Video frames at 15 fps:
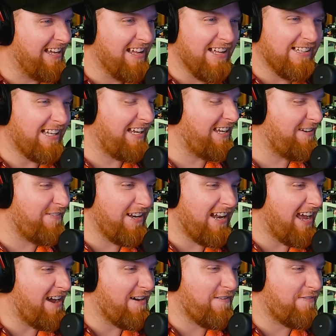They even
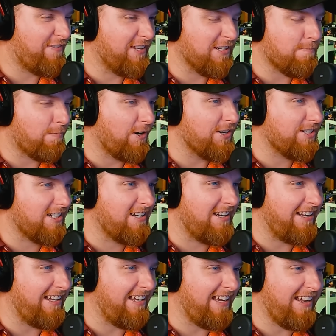have, this person
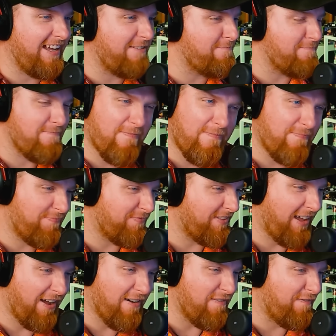
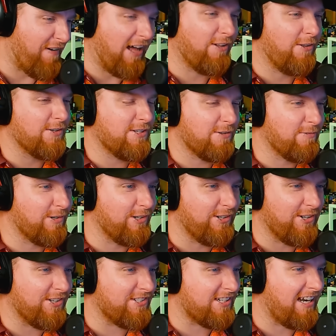follows the
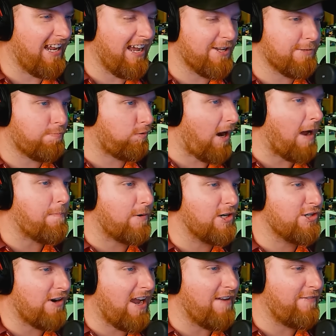rules and has proper
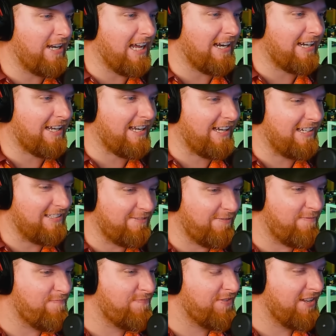driving etiquette,
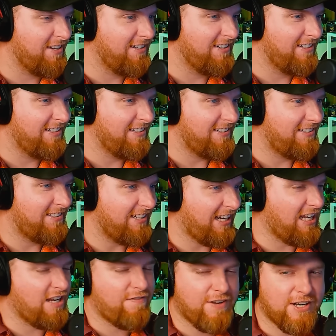
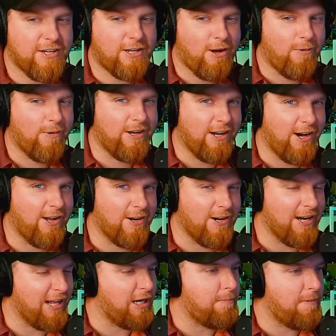even going
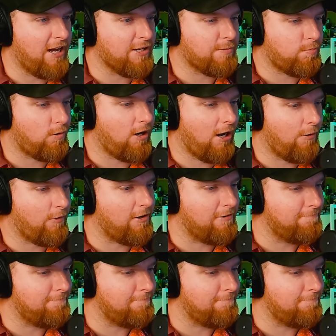180 miles per hour.